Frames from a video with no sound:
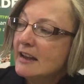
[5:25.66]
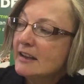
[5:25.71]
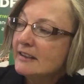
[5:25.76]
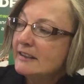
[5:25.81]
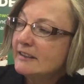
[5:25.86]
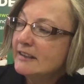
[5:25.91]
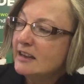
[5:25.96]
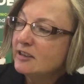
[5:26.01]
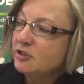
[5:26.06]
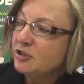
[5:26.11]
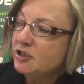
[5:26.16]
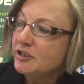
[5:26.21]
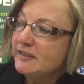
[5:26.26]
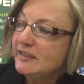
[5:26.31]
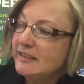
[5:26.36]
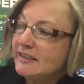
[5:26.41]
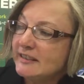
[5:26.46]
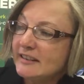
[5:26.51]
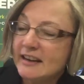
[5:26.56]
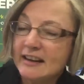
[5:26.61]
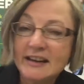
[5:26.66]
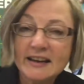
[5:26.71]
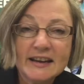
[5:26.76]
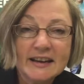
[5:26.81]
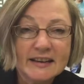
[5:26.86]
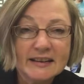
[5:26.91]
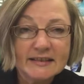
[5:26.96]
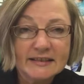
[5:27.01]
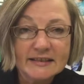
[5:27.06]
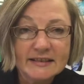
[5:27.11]
Section C
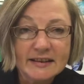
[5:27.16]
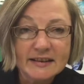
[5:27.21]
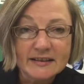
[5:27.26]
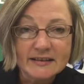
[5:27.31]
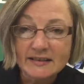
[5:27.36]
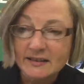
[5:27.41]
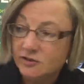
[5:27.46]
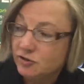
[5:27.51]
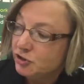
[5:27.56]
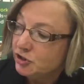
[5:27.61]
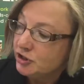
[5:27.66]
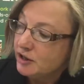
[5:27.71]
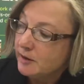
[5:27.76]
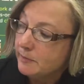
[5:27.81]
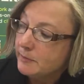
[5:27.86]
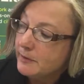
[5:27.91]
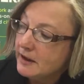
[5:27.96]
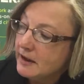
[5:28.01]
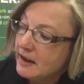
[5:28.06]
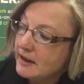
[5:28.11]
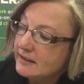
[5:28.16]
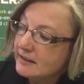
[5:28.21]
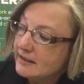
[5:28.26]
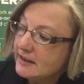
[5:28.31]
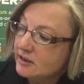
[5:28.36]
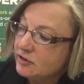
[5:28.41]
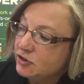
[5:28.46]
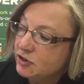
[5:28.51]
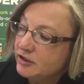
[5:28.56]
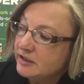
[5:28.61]
is citizenship and
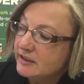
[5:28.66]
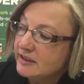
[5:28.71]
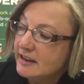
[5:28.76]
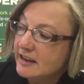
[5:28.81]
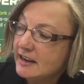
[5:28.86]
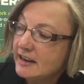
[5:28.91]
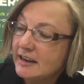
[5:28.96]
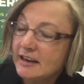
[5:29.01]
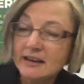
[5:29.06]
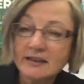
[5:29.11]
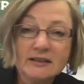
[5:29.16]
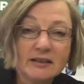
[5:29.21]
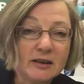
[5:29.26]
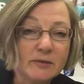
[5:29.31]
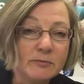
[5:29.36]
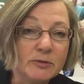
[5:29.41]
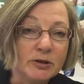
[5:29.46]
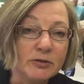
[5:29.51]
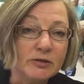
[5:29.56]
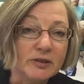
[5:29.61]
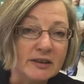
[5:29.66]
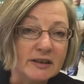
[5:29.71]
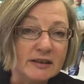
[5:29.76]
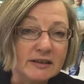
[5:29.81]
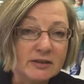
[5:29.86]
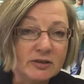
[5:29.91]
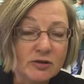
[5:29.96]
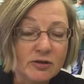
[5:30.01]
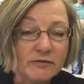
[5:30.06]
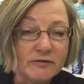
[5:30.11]
Section D is community
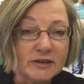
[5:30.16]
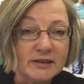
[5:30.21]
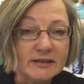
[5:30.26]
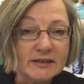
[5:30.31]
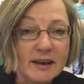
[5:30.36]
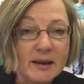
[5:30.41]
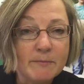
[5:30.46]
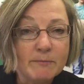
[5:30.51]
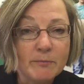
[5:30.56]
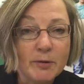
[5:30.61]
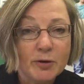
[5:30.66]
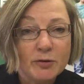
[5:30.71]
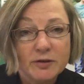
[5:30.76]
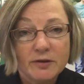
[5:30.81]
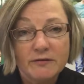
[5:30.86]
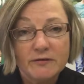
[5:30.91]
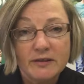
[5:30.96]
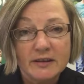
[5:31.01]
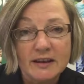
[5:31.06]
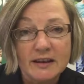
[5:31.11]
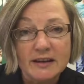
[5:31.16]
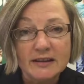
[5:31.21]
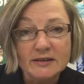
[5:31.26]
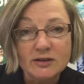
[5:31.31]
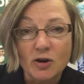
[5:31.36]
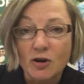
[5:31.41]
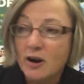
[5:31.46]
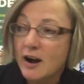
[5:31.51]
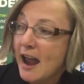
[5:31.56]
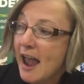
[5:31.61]
service, and both of these
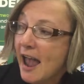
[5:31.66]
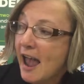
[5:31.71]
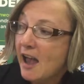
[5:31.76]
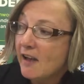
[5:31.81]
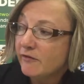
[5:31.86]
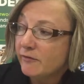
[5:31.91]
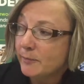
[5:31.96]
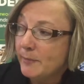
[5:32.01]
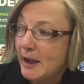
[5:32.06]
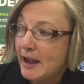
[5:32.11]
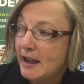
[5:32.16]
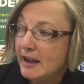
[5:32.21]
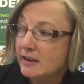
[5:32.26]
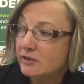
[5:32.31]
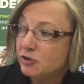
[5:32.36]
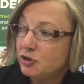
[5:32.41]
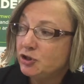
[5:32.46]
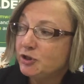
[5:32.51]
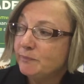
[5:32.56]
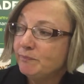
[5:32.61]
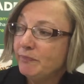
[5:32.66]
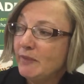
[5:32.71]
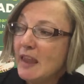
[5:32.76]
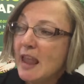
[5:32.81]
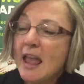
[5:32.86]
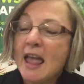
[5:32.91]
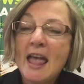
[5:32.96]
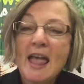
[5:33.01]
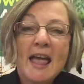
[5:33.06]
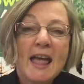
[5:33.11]
are a half page.
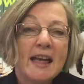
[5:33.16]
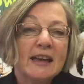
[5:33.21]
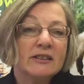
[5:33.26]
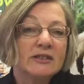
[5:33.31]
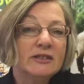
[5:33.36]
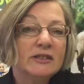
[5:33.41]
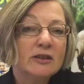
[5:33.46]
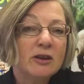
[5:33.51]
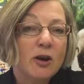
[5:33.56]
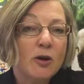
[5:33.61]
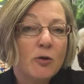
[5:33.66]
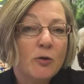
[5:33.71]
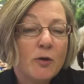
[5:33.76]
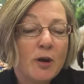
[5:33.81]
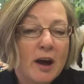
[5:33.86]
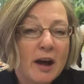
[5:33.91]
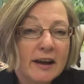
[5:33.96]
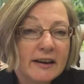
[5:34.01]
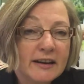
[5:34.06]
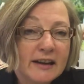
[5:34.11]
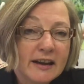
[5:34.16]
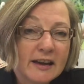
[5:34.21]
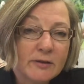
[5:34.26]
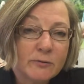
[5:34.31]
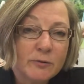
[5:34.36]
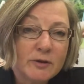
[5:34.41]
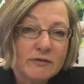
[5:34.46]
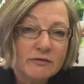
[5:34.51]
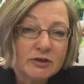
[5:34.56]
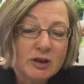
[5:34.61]
And so
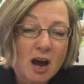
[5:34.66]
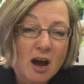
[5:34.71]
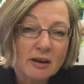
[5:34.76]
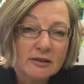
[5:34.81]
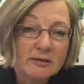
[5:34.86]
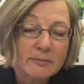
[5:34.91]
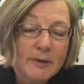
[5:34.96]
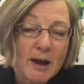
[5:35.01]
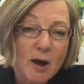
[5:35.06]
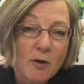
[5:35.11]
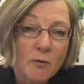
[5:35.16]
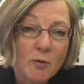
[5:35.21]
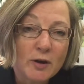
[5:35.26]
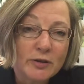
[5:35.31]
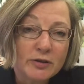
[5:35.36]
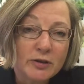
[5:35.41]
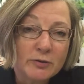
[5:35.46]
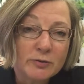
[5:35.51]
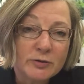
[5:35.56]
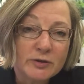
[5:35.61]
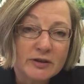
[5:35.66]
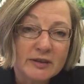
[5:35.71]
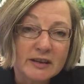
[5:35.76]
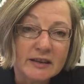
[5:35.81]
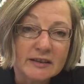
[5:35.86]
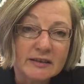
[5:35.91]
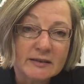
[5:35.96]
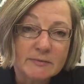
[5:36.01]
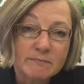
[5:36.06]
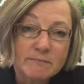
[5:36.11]
again, we've talked about what those
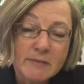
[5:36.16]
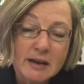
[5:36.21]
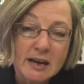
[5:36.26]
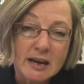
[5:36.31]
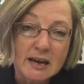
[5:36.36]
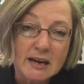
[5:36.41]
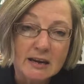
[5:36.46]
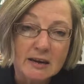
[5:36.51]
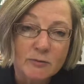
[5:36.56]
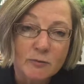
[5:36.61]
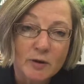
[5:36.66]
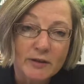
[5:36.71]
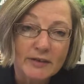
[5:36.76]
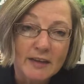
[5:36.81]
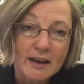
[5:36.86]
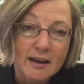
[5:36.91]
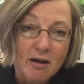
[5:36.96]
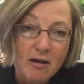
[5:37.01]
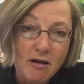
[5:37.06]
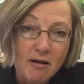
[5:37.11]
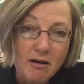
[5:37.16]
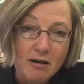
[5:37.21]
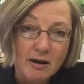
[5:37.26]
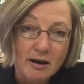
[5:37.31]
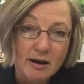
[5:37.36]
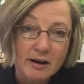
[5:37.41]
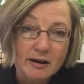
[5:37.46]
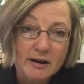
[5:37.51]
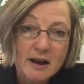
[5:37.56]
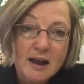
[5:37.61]
things mean and what they
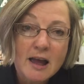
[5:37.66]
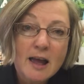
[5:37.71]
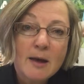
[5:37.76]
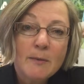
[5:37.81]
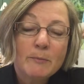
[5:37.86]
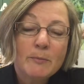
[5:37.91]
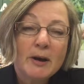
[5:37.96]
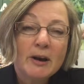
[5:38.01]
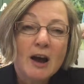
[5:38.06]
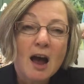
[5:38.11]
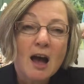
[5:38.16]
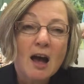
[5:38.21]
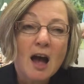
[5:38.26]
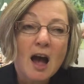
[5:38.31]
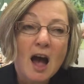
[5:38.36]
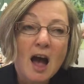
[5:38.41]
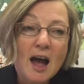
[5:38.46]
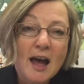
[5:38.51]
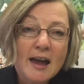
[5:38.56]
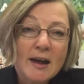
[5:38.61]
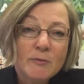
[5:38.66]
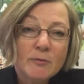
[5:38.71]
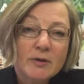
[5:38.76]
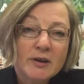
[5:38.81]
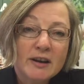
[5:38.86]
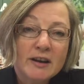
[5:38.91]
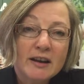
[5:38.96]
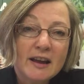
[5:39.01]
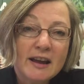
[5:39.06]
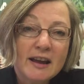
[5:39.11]
are, but I
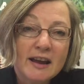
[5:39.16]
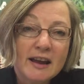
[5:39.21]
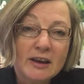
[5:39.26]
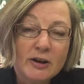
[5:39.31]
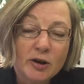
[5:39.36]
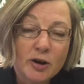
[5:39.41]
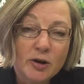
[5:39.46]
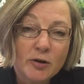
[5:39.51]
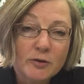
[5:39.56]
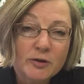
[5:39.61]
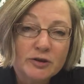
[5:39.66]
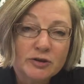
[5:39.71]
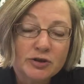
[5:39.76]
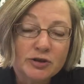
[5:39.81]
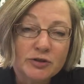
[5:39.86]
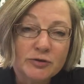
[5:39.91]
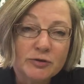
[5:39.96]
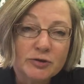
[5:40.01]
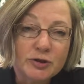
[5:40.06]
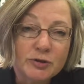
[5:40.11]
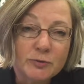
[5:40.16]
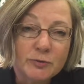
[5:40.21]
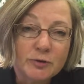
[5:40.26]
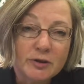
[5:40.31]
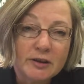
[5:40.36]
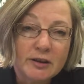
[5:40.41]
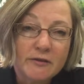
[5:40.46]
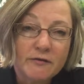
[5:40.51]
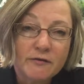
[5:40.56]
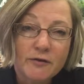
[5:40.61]
would encourage you to
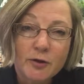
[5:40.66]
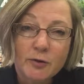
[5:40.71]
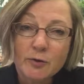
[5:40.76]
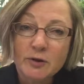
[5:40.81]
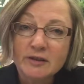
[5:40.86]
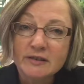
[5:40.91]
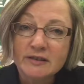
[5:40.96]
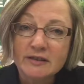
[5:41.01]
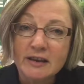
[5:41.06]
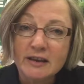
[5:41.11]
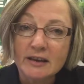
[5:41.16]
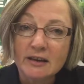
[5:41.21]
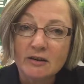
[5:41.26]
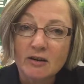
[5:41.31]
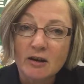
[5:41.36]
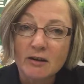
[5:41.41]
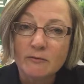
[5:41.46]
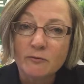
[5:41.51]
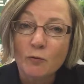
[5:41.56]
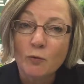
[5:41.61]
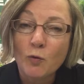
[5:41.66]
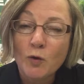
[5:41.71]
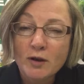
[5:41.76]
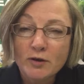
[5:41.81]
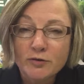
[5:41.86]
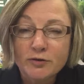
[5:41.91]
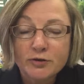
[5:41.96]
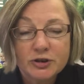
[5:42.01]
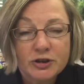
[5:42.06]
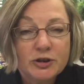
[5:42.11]
really focus in on 1
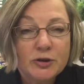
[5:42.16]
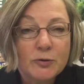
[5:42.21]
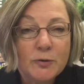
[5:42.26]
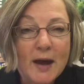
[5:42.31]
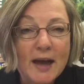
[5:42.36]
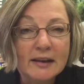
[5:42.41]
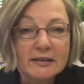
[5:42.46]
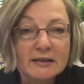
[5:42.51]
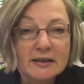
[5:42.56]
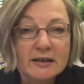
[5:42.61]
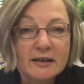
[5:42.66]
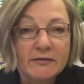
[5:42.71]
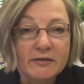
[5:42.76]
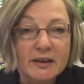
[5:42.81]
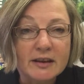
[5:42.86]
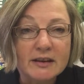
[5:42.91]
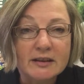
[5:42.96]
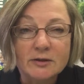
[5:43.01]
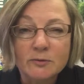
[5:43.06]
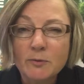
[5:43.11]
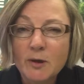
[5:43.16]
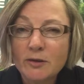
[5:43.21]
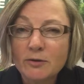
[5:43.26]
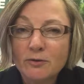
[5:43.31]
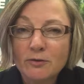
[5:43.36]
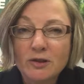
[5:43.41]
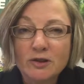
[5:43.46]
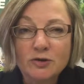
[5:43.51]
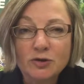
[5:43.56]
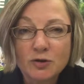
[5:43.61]
or 2 activities
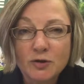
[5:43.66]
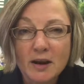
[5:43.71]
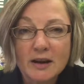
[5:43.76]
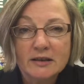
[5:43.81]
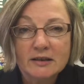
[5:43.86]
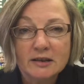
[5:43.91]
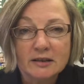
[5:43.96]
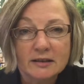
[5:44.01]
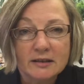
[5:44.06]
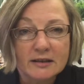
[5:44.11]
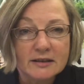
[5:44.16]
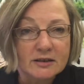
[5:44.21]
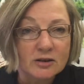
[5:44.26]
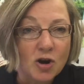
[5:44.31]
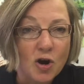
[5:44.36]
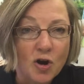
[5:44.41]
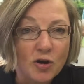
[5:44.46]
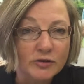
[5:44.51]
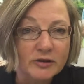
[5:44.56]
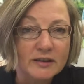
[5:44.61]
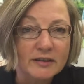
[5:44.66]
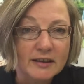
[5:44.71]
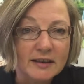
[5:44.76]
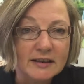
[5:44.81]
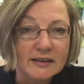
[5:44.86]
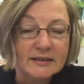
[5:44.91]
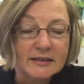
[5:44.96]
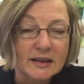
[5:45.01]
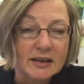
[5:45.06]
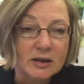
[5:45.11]
rather than trying to list all the
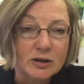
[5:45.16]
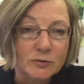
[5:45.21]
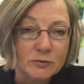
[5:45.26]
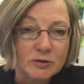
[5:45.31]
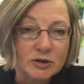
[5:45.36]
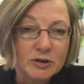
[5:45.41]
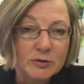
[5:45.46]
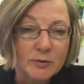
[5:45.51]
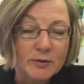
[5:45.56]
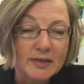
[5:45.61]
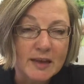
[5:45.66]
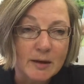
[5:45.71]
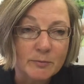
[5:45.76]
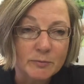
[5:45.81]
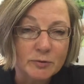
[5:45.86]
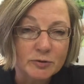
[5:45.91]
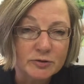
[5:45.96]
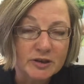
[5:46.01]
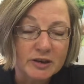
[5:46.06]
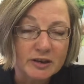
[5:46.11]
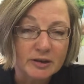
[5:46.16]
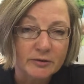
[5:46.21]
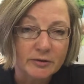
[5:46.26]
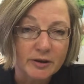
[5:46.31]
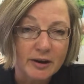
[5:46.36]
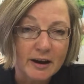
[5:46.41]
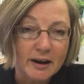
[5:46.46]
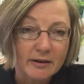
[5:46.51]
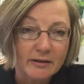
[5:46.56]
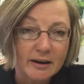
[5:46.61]
things that you do in that
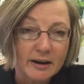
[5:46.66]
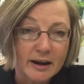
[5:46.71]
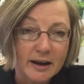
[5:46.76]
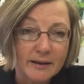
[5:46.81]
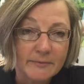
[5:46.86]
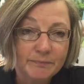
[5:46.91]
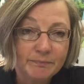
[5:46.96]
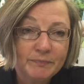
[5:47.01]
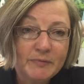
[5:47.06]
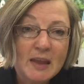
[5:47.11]
particular area.